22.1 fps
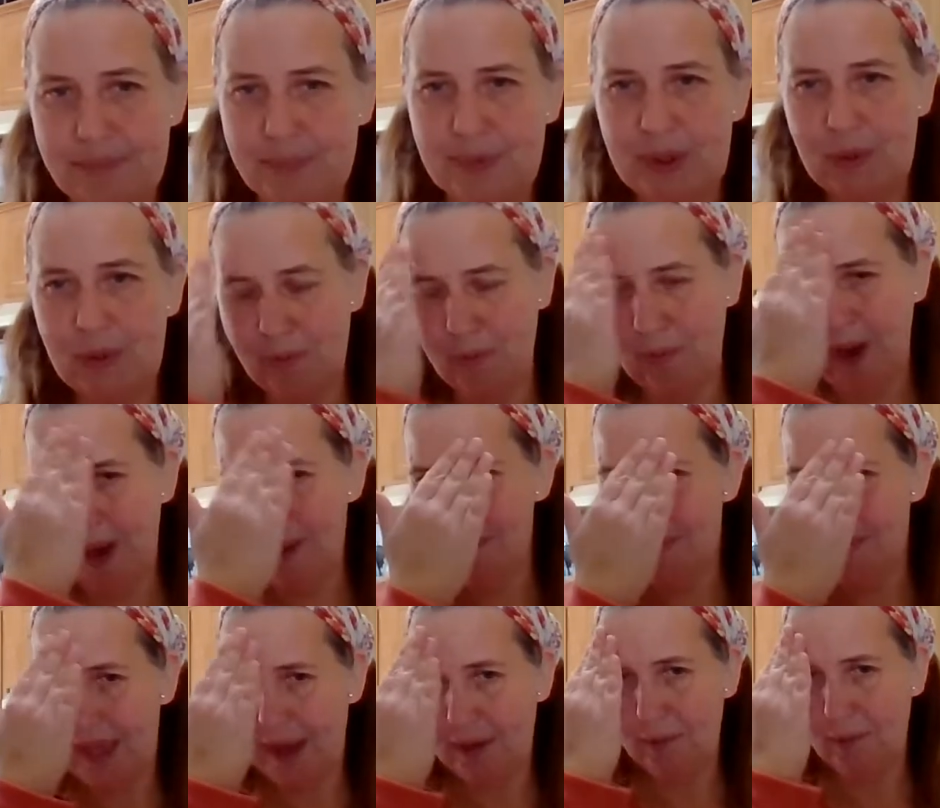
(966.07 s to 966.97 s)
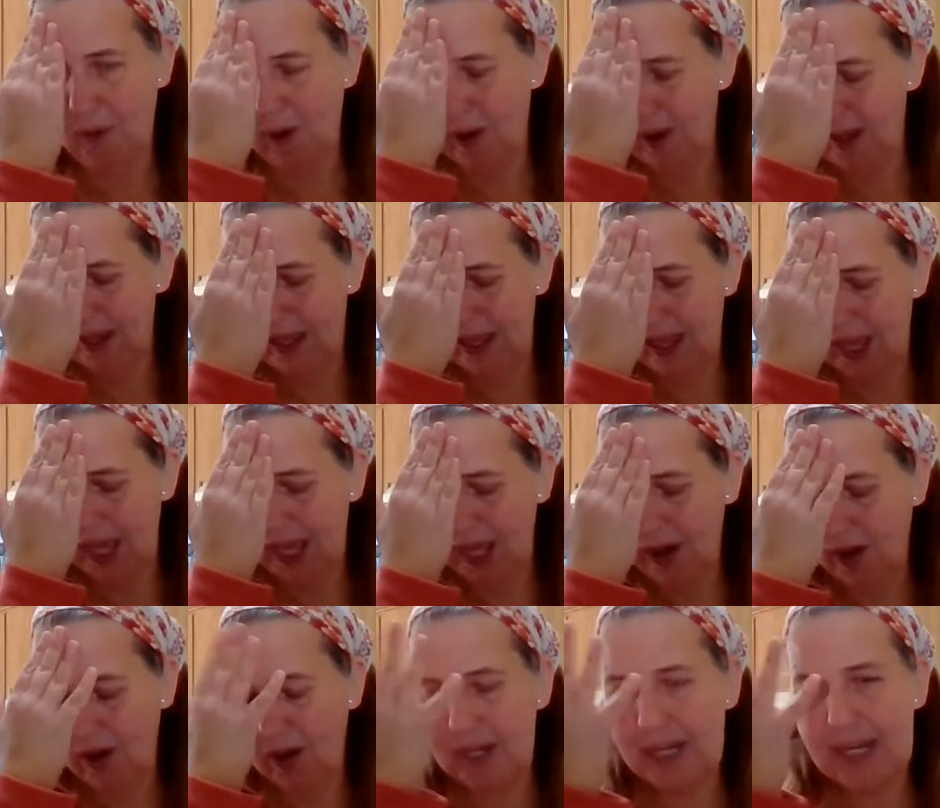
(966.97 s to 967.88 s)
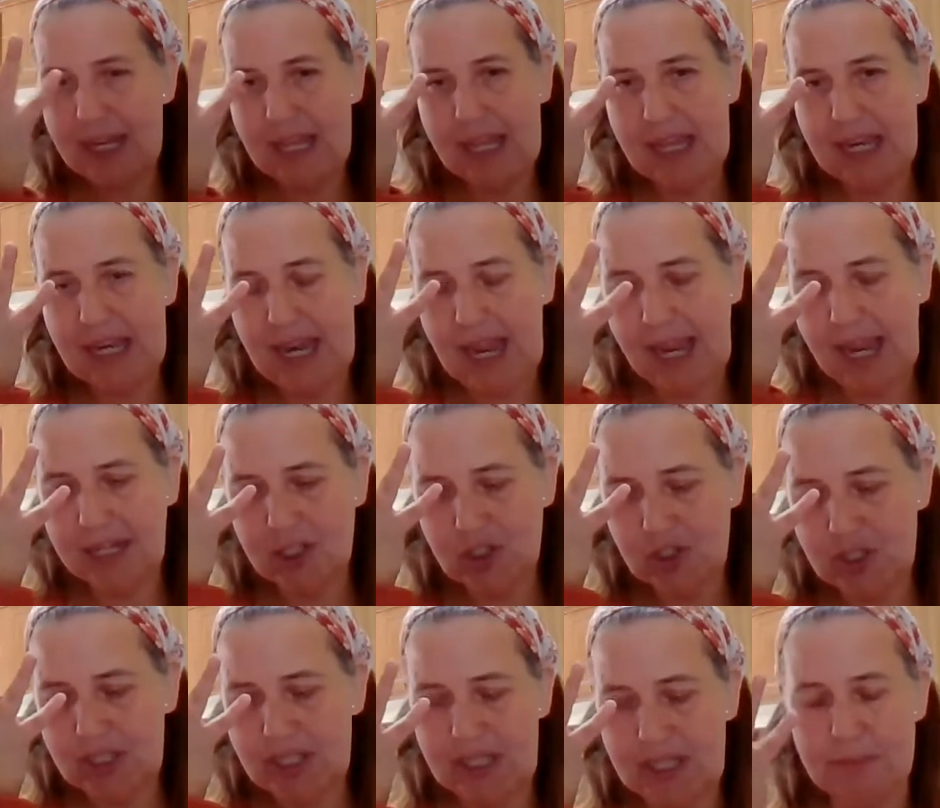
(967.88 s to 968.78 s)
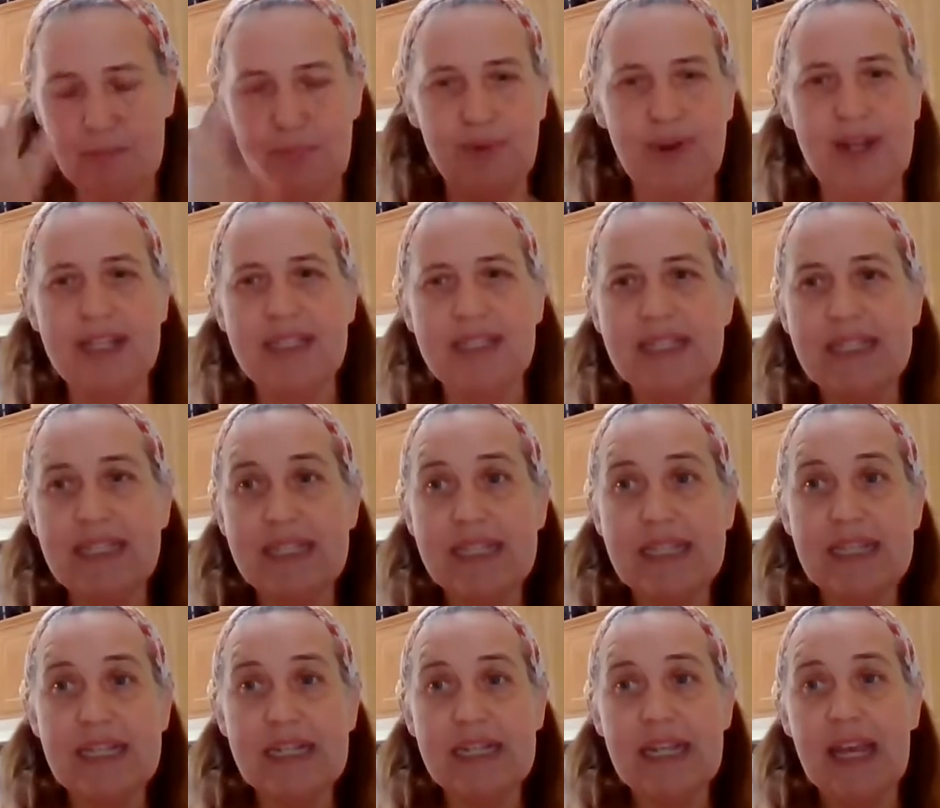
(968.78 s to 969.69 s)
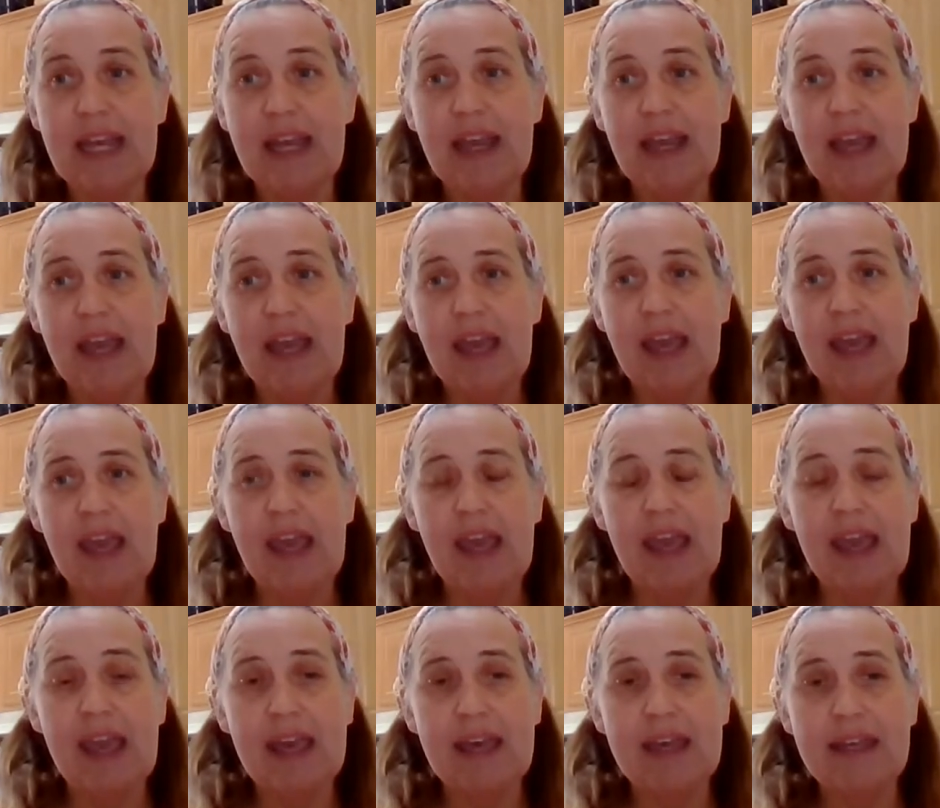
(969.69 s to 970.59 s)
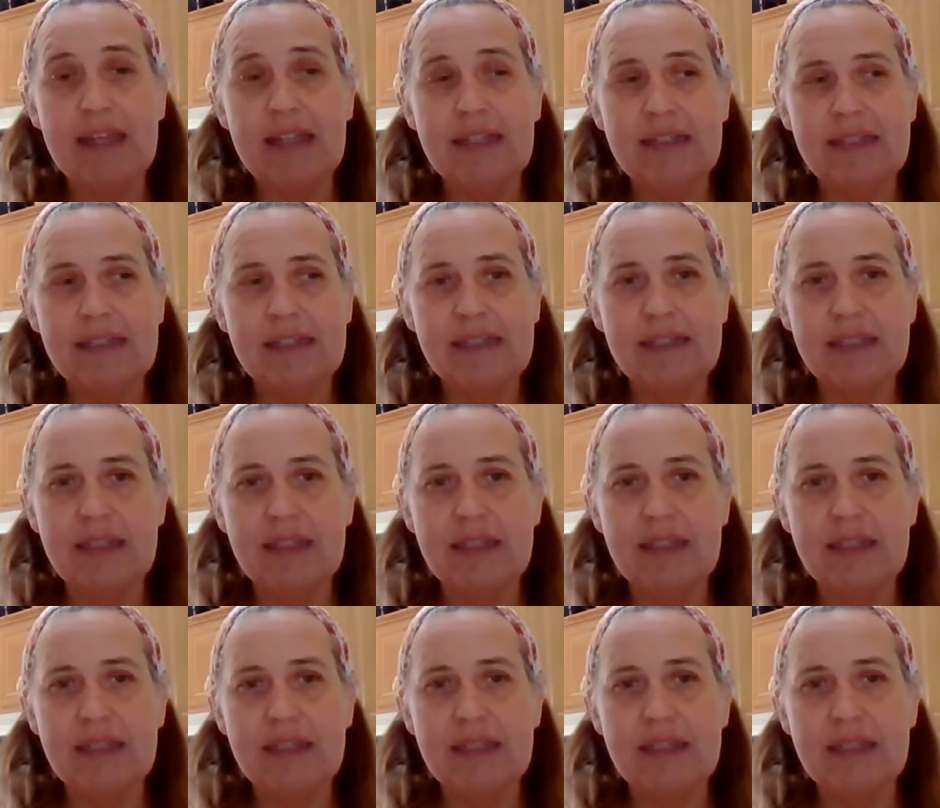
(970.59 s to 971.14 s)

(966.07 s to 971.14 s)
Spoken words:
You wipe that raw egg on it, and it actually compresses it. And